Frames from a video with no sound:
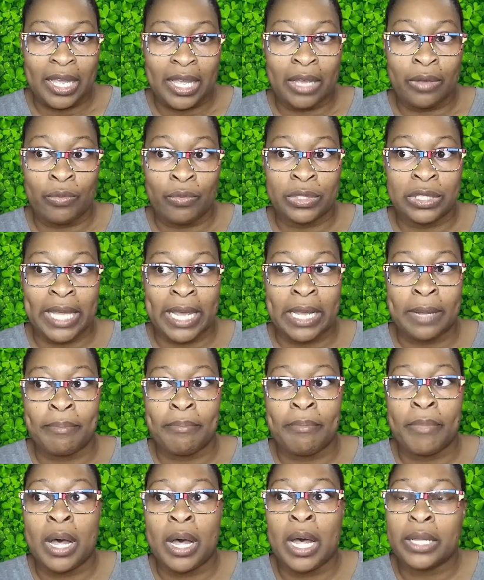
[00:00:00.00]
it was like
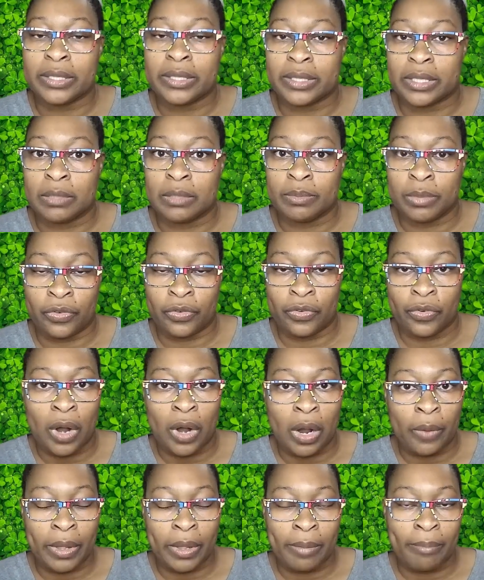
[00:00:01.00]
months before
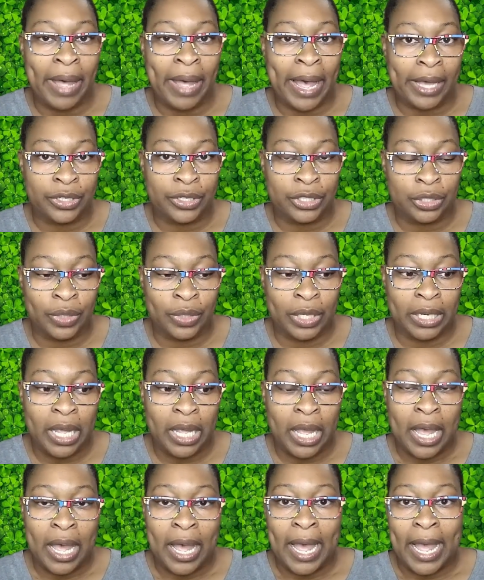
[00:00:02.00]
I went back to it.
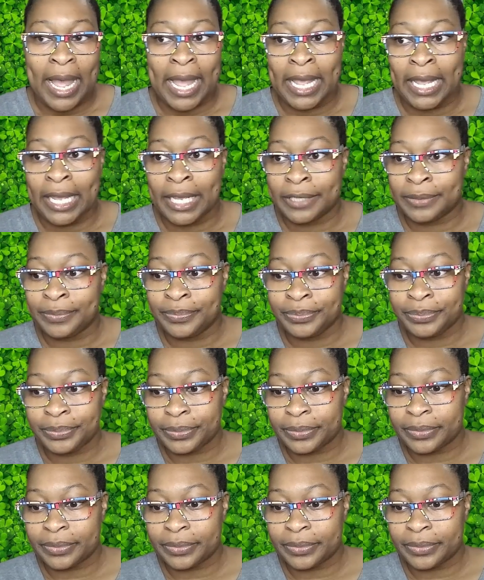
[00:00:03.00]
And